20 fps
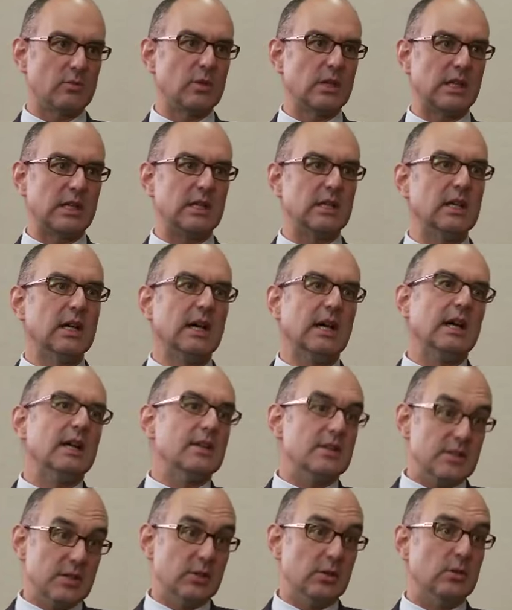we
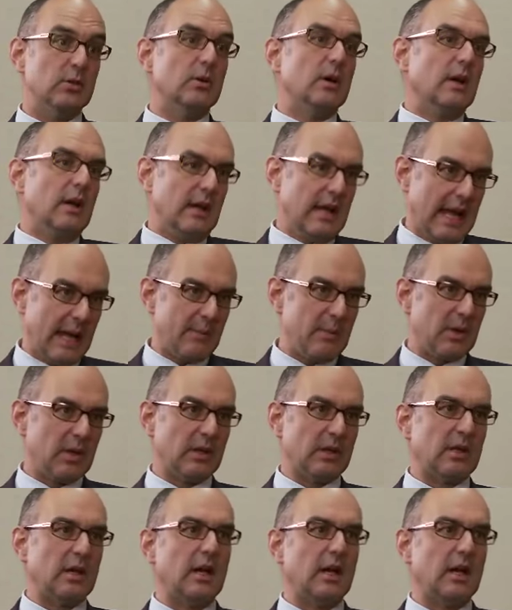do happen.